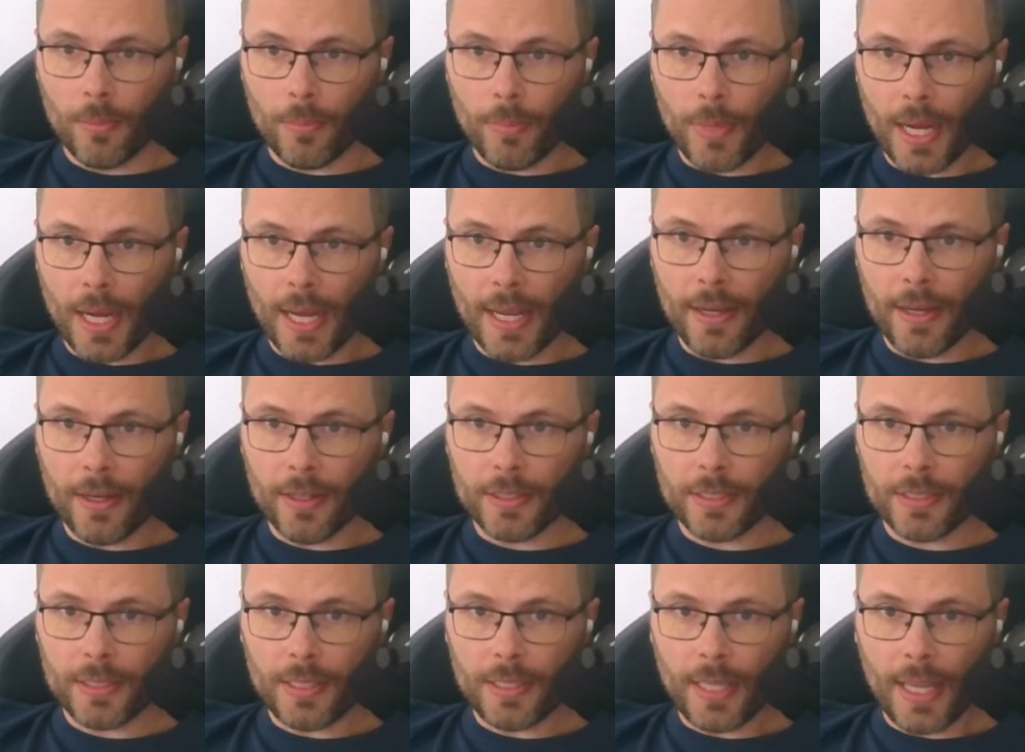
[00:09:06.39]

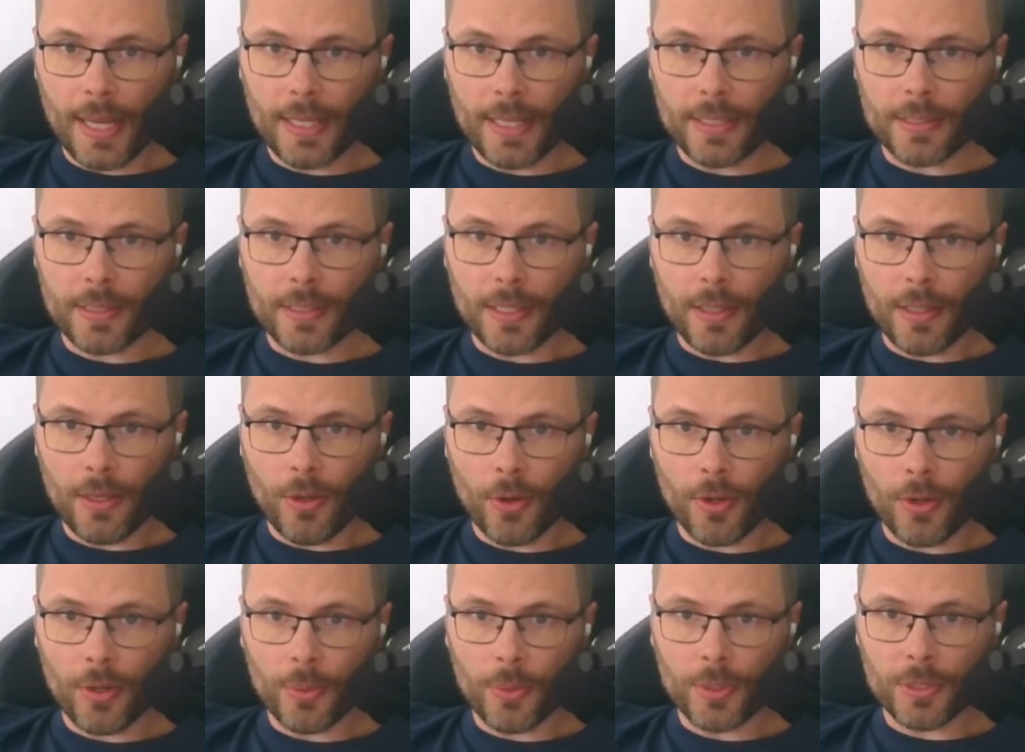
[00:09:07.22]
Buyer states that the
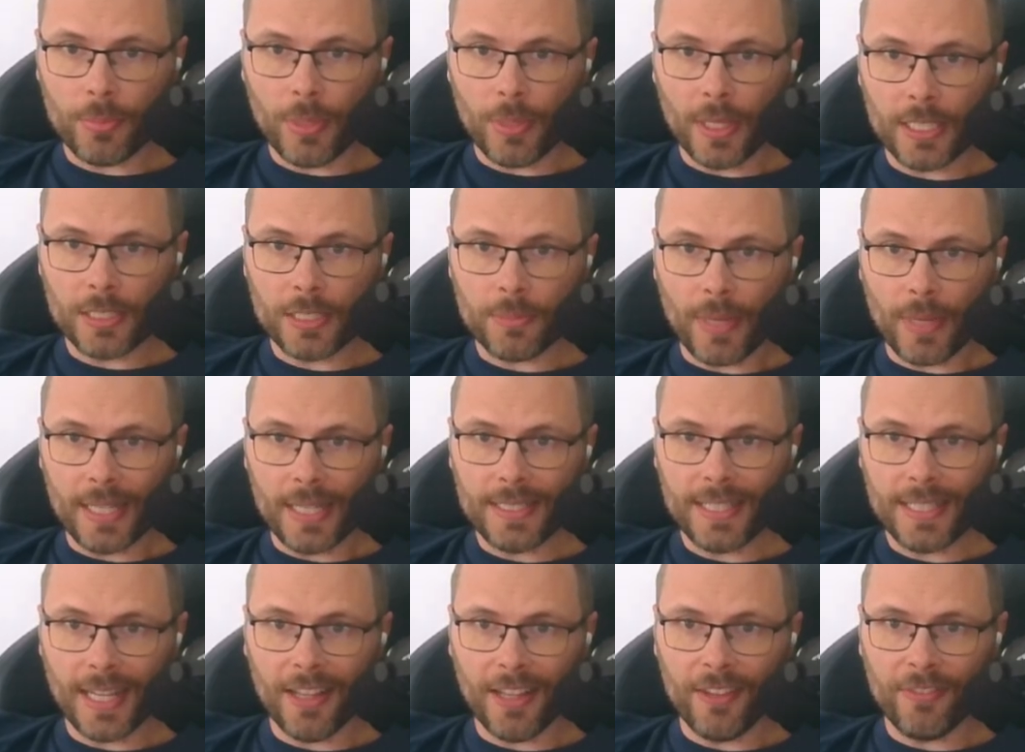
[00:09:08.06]
order was placed by
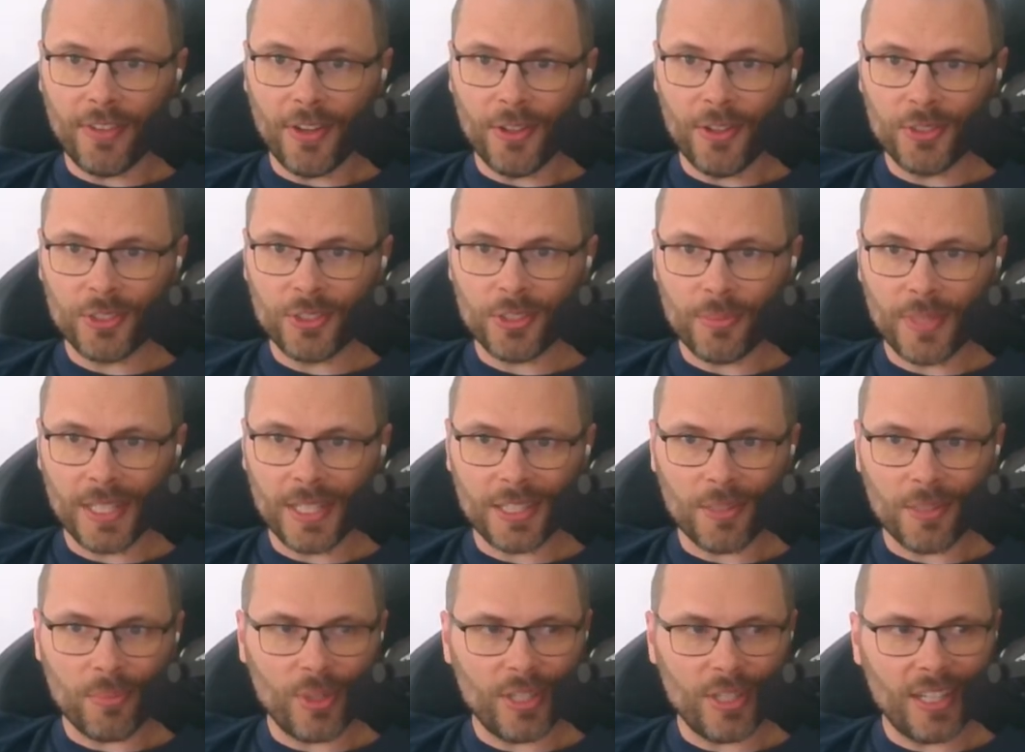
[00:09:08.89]
telephone to meet
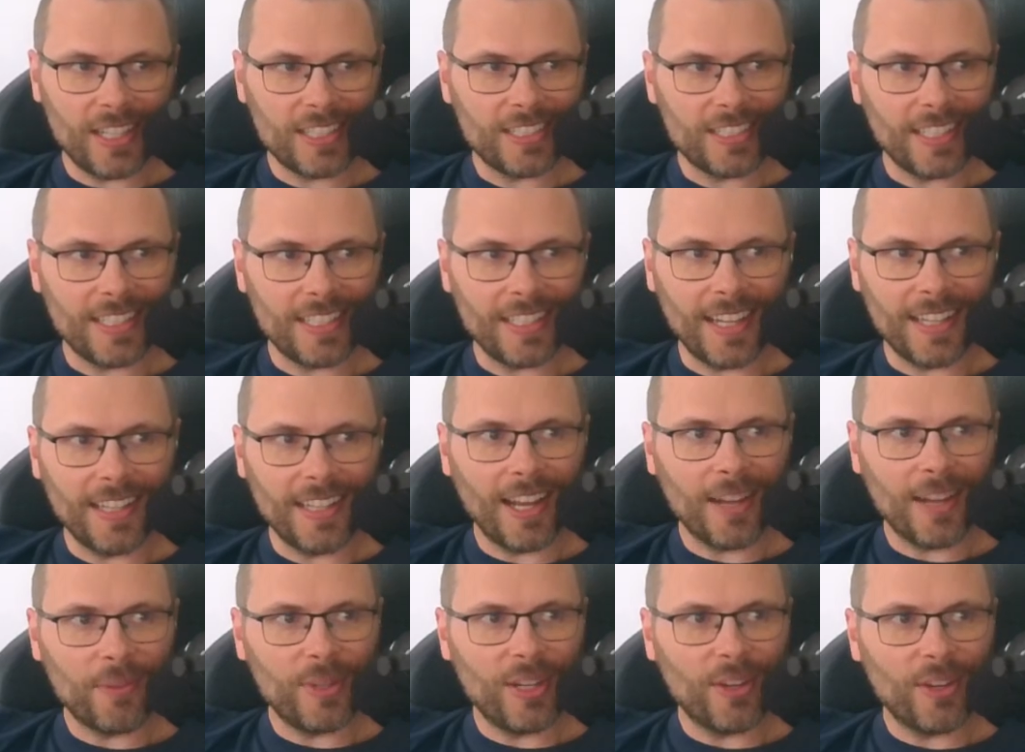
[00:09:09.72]
the production
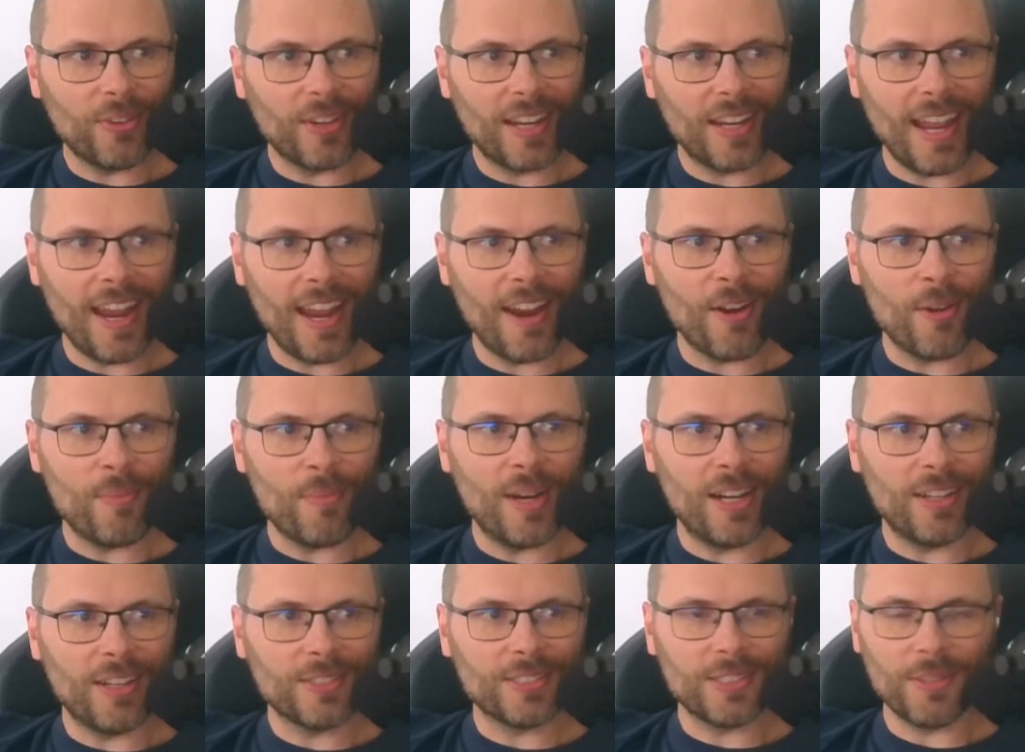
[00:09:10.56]
deadline. We don't care
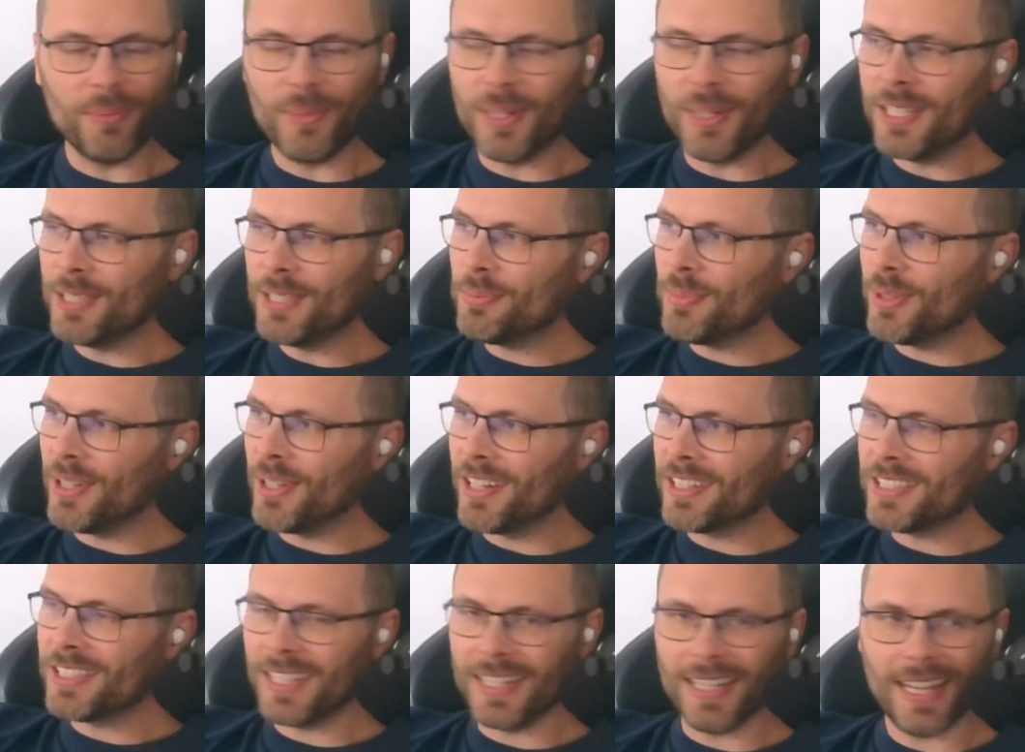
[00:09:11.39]
about somebody's
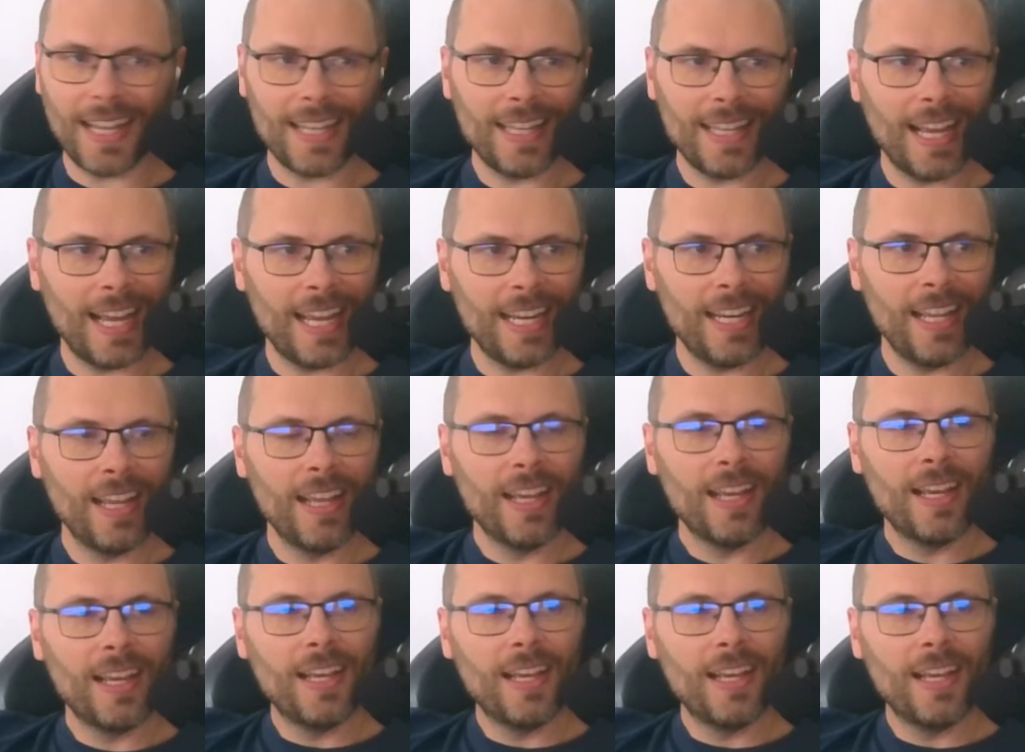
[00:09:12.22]
production deadline.